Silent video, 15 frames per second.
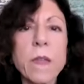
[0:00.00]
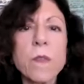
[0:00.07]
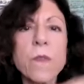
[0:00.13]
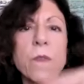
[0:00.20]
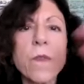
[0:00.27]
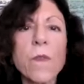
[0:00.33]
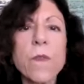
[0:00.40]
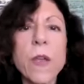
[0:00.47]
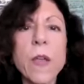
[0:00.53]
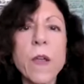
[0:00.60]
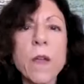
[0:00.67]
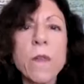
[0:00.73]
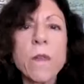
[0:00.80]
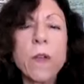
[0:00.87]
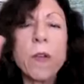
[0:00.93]
It's
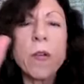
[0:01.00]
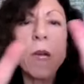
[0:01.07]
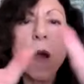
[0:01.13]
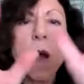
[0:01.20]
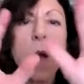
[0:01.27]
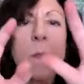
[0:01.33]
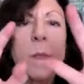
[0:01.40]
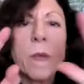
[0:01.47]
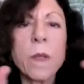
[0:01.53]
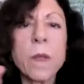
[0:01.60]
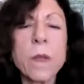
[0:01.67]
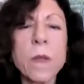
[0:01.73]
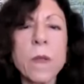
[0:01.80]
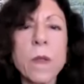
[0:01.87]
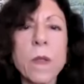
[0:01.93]
very, very
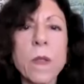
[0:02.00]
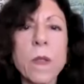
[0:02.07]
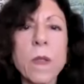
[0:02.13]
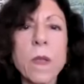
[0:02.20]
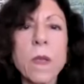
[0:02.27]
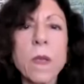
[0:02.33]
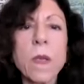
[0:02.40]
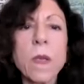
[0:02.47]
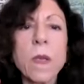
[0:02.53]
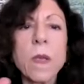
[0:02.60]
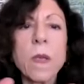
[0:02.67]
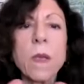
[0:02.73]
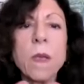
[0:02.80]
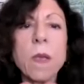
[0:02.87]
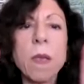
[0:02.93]
common.
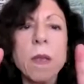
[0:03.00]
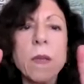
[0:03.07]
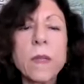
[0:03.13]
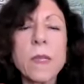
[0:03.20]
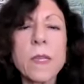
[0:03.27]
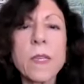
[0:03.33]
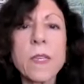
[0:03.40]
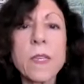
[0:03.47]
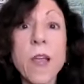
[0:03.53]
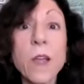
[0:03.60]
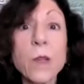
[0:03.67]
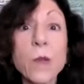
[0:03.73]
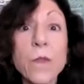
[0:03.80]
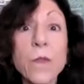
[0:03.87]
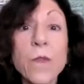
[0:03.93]
And it's a
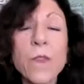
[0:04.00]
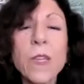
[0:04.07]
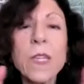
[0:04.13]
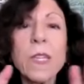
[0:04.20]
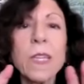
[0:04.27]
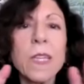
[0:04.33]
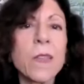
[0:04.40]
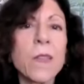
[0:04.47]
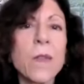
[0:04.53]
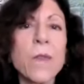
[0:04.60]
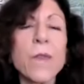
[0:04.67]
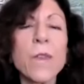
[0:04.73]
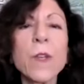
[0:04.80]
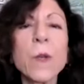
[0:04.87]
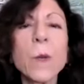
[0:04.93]
sign you're feeling the
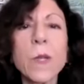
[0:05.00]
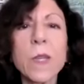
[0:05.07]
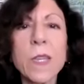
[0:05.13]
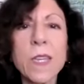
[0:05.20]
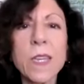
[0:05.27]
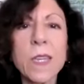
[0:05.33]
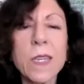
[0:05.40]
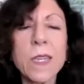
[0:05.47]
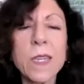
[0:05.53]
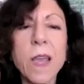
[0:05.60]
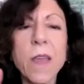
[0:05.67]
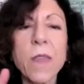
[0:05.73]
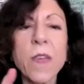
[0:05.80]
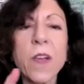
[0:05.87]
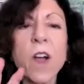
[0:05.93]
frequencies
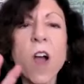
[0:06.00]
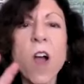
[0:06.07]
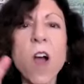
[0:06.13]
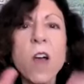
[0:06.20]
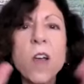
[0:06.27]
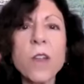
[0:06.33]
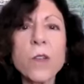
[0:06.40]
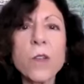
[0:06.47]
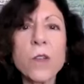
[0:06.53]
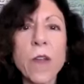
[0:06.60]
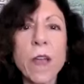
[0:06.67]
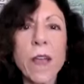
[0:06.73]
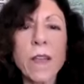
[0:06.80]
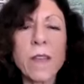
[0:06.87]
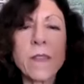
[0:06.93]
and the
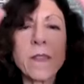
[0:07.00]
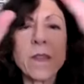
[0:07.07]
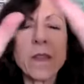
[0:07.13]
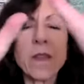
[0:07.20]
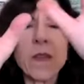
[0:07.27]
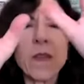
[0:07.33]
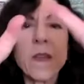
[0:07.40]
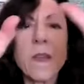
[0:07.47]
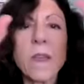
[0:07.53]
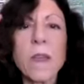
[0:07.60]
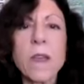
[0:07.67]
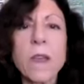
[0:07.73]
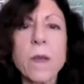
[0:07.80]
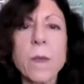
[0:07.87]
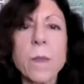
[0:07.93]
contrast
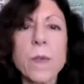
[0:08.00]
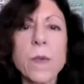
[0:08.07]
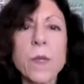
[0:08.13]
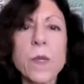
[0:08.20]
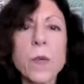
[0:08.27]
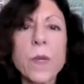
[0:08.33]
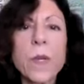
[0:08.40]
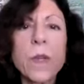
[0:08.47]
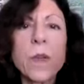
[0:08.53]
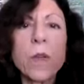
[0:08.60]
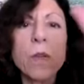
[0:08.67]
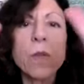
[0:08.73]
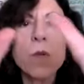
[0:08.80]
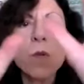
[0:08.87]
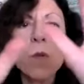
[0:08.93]
between
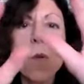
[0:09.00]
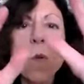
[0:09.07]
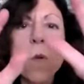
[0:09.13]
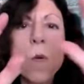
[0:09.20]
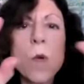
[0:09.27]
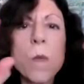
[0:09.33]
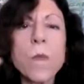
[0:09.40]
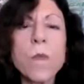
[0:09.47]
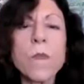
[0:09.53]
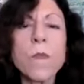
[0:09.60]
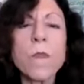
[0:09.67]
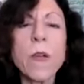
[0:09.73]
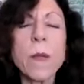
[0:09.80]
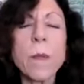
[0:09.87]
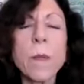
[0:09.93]
your
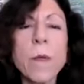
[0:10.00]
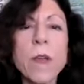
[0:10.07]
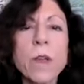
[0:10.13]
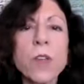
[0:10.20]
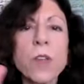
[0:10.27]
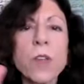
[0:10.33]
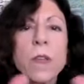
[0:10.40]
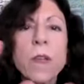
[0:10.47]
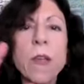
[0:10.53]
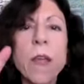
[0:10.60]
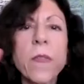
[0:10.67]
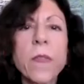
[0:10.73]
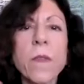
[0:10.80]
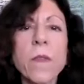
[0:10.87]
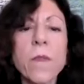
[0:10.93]
normal vibration
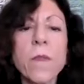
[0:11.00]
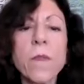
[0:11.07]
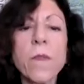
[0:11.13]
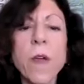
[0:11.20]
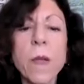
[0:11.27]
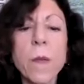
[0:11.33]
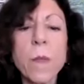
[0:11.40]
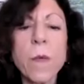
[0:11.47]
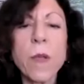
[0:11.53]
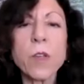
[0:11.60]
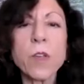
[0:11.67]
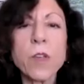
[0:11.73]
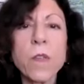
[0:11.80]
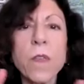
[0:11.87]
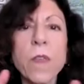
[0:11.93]
and the
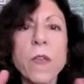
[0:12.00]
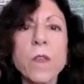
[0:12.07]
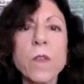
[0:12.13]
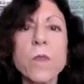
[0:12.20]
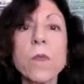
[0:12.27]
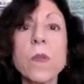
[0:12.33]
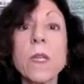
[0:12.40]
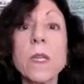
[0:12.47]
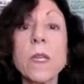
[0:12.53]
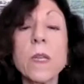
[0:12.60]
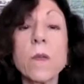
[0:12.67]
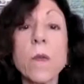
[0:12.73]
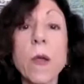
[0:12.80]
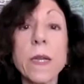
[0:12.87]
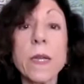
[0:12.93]
vibration that you need
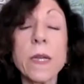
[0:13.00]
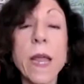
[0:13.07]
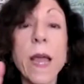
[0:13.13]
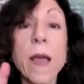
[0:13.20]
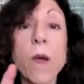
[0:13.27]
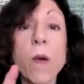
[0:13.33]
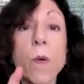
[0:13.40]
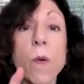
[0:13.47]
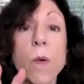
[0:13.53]
right now.